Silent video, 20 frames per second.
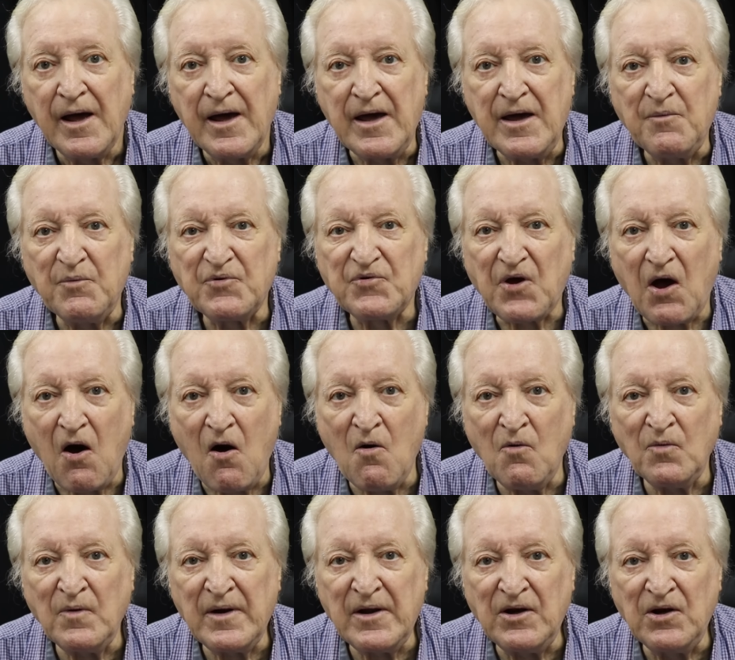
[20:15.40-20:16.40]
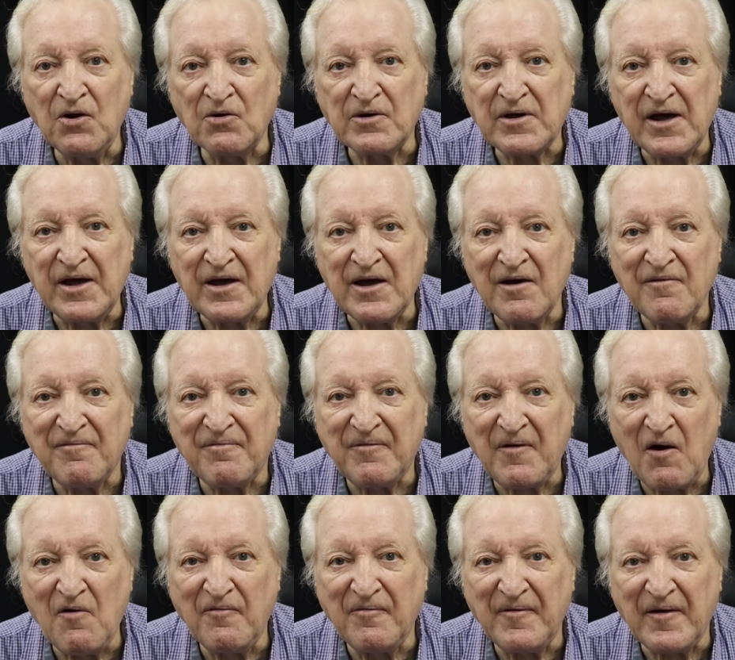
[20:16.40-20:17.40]
he was only looking at
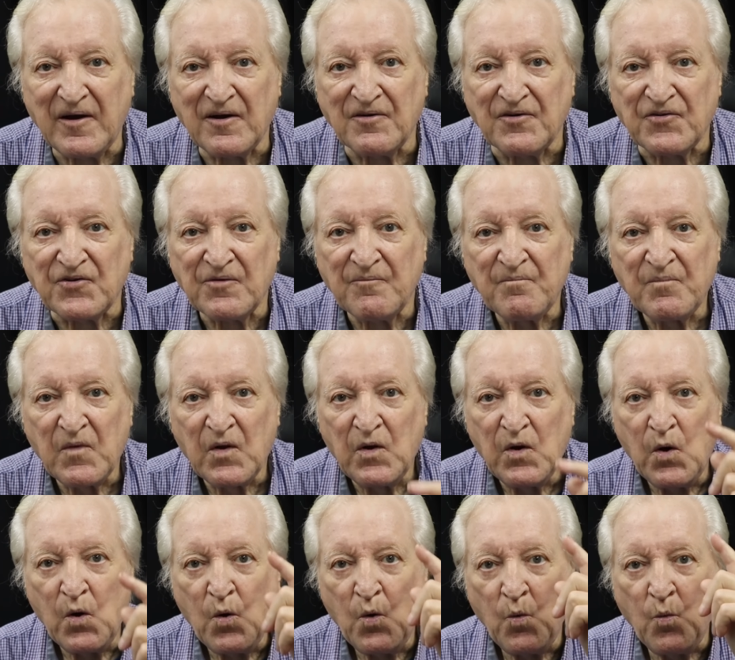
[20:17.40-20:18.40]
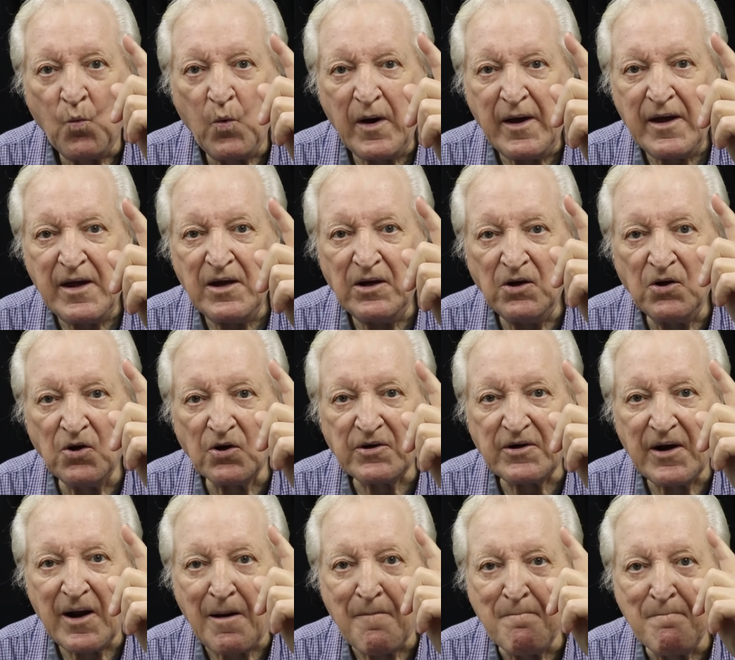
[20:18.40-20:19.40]
flow figures. We
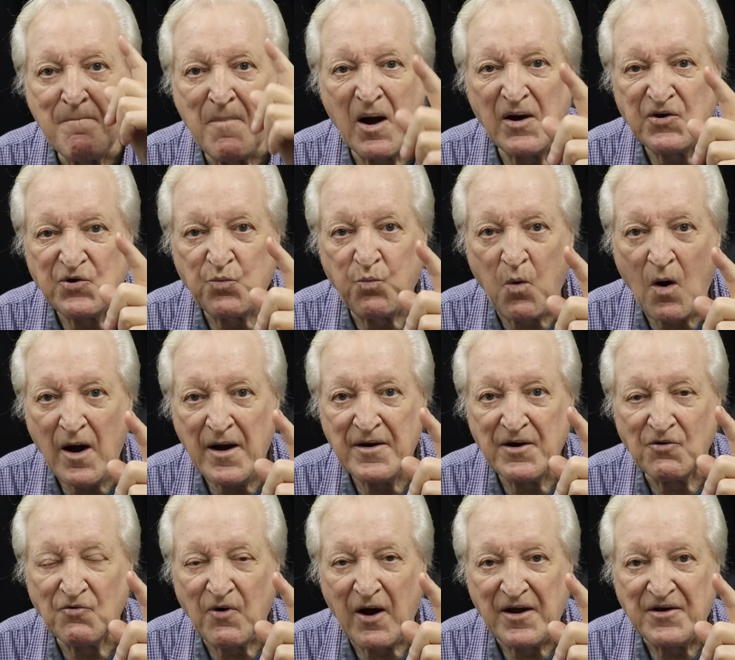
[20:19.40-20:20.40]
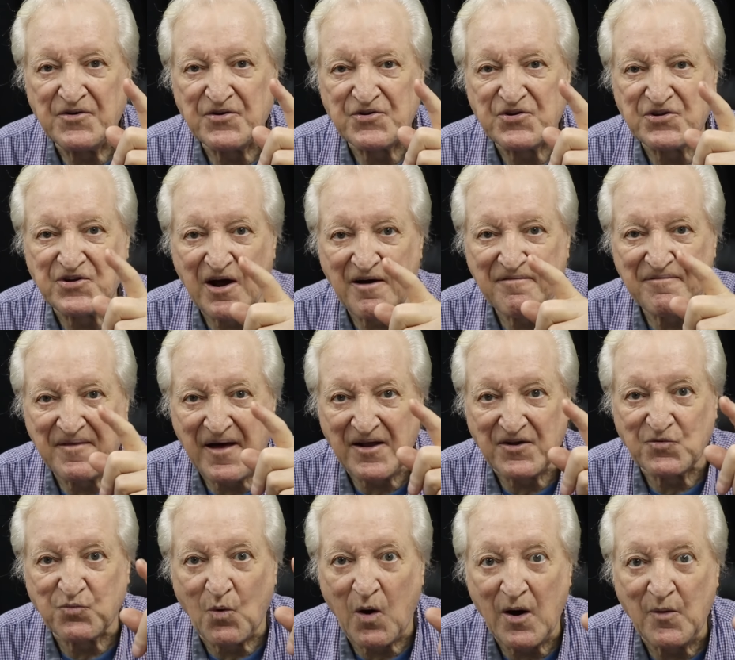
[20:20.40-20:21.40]
look at a much wider range of stuff.
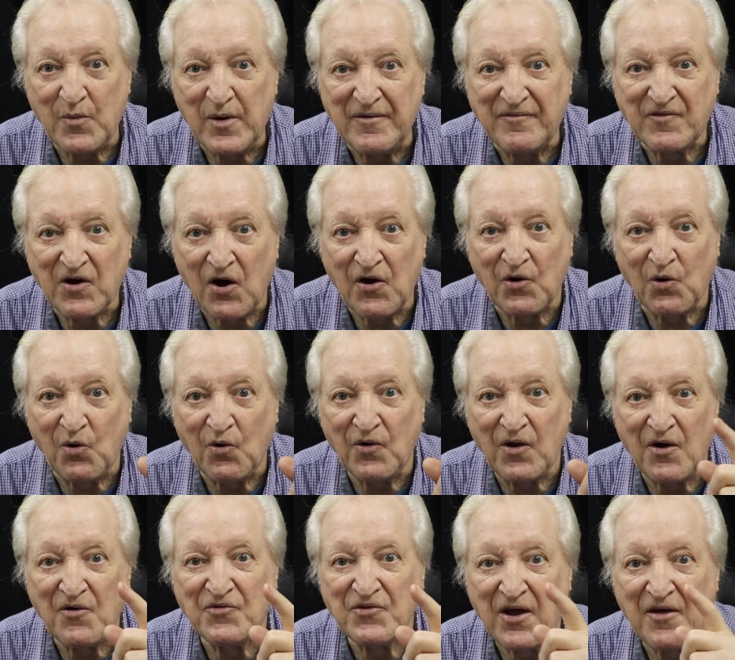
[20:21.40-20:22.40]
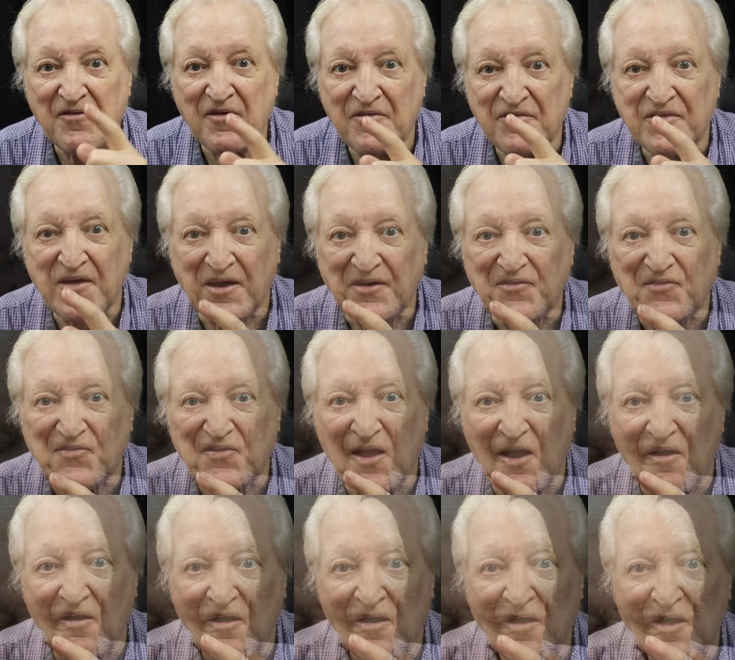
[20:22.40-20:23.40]
That's why we've got all those other things
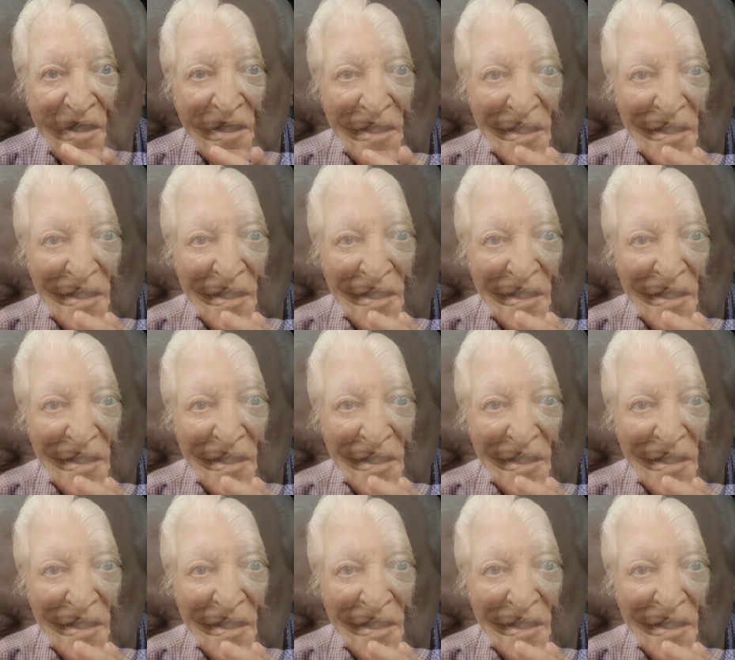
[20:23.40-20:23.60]
there.